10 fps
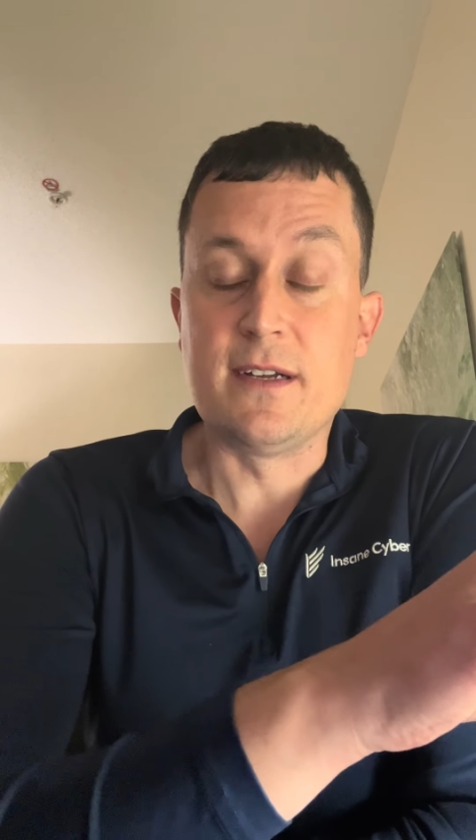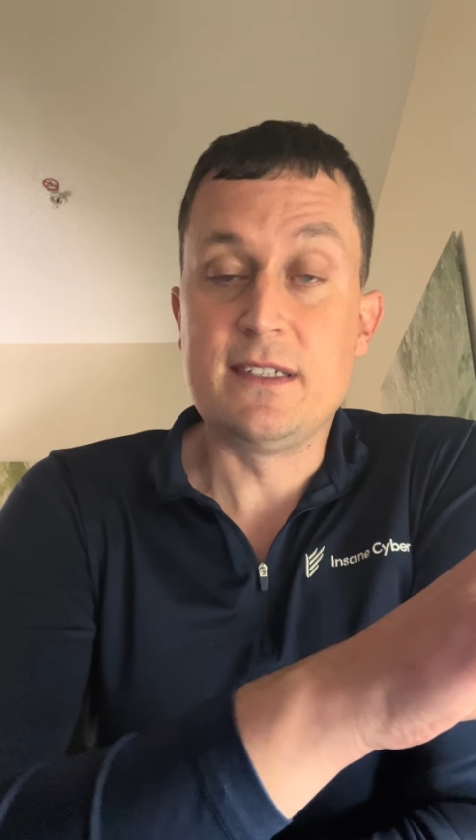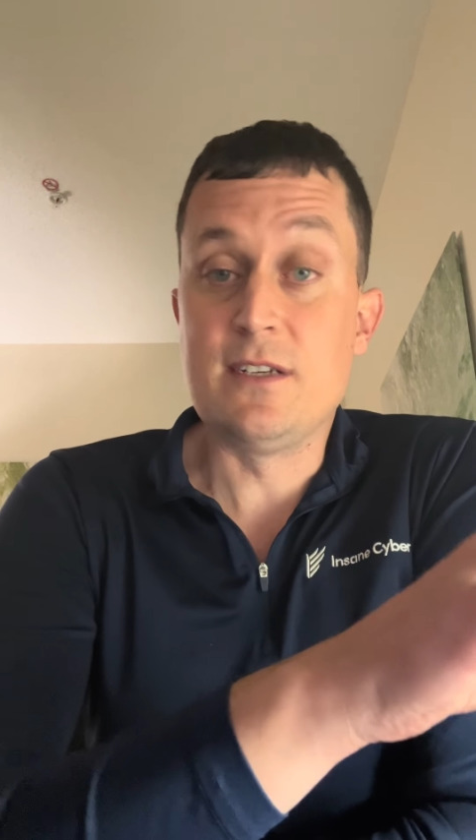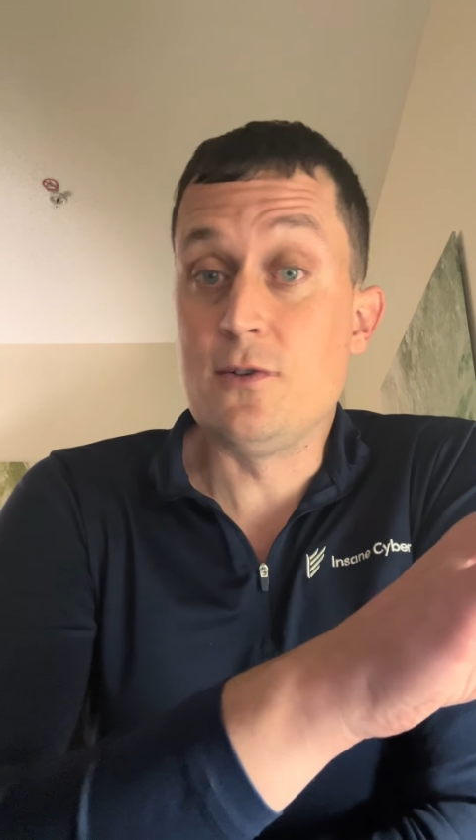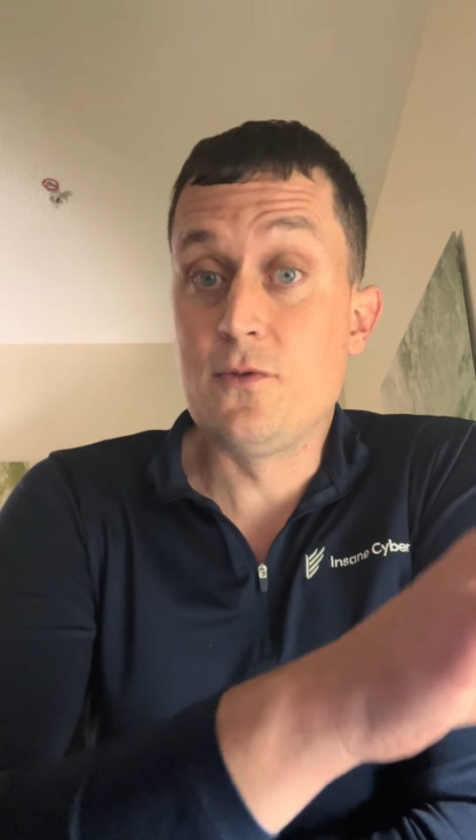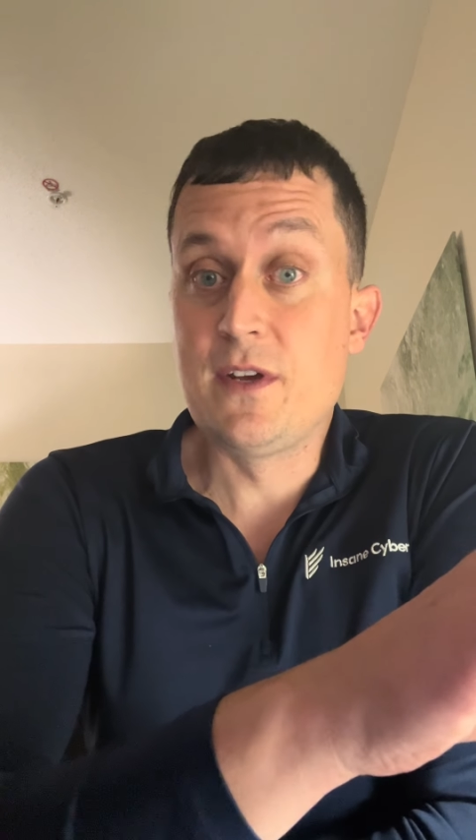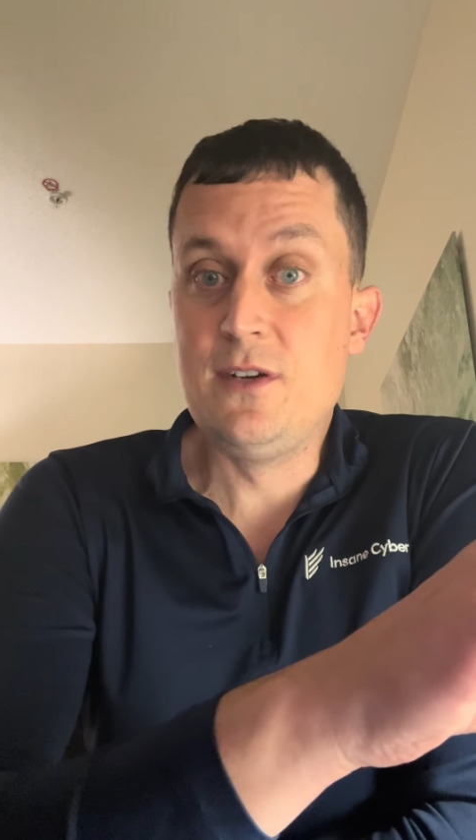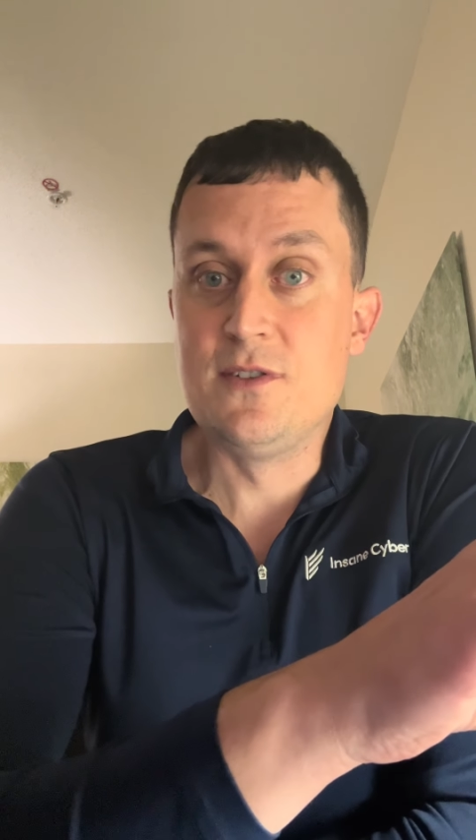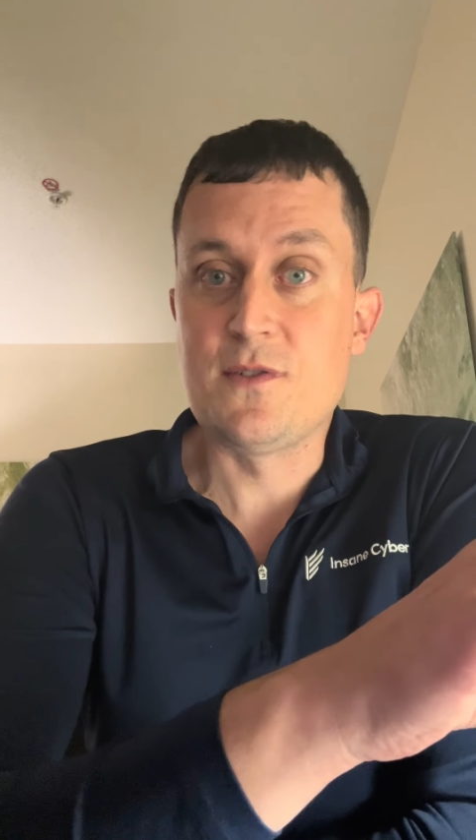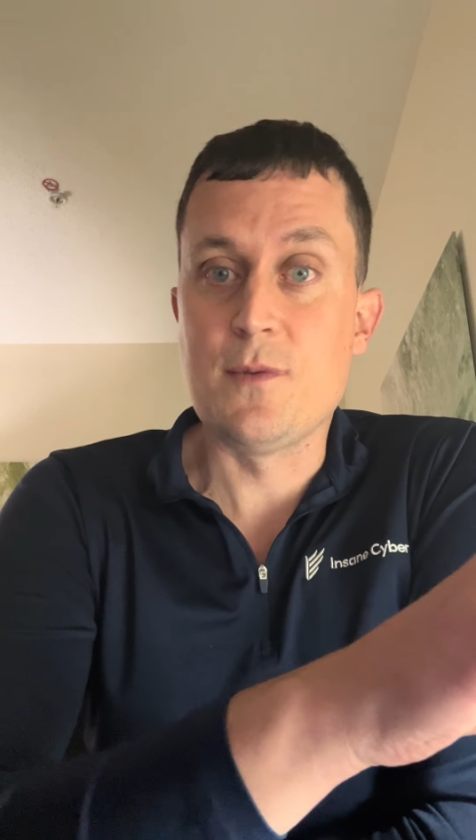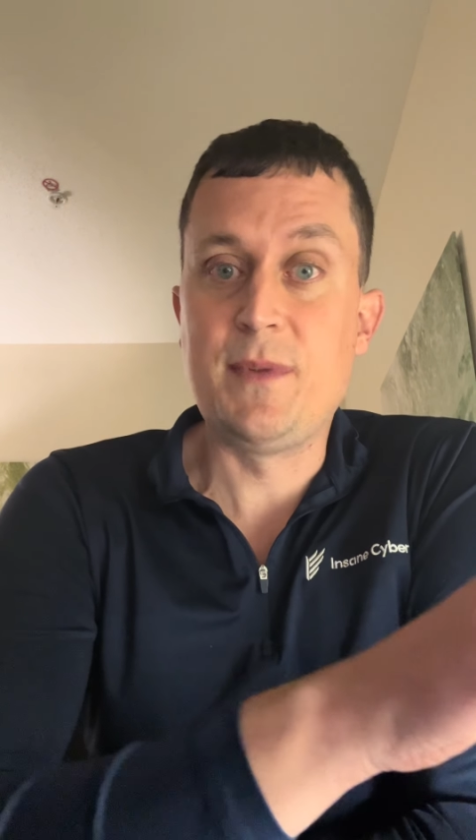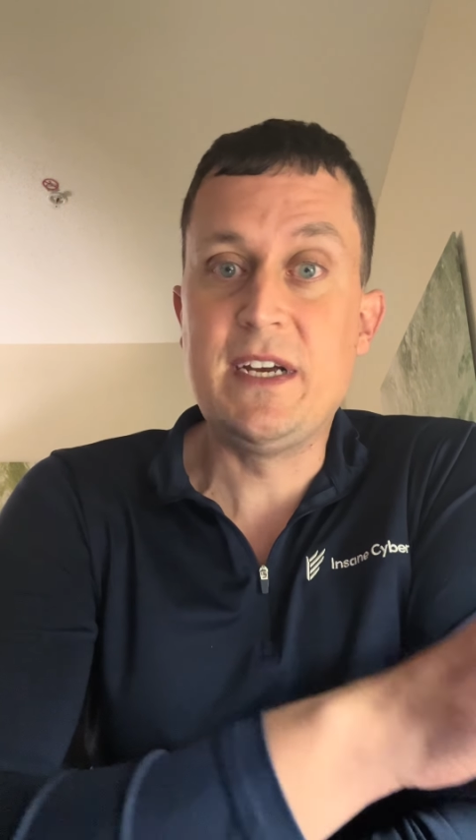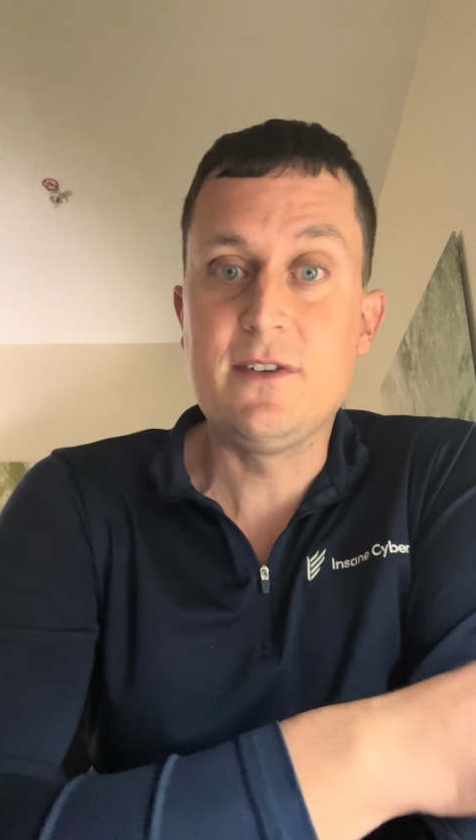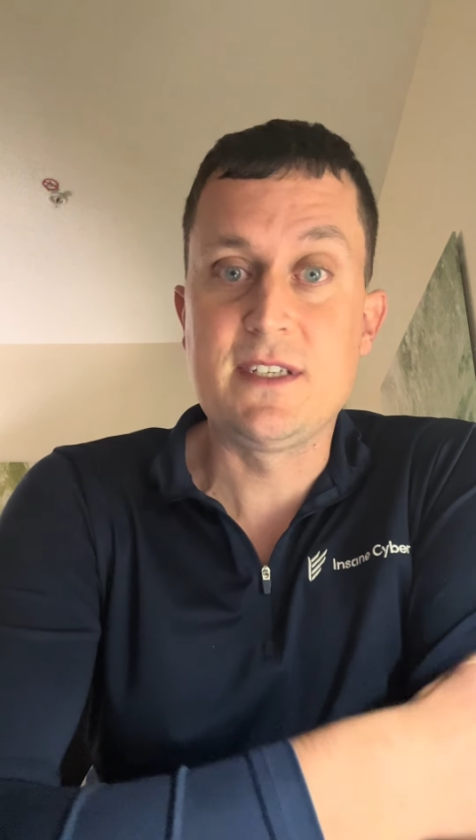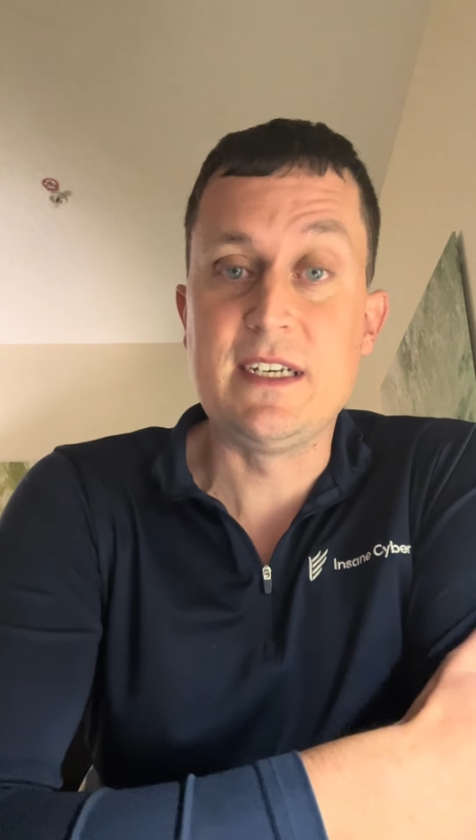Is it only used for
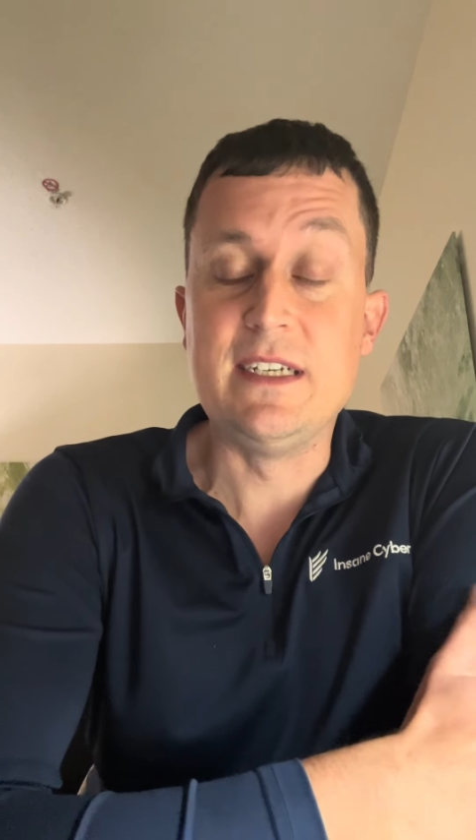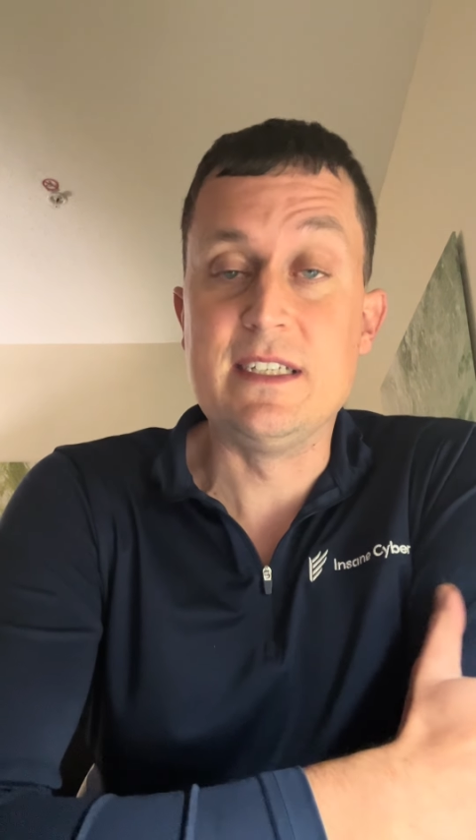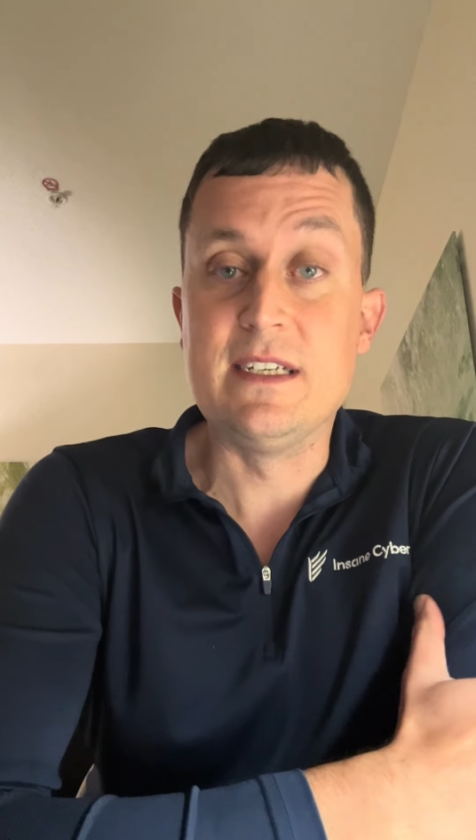PLCs?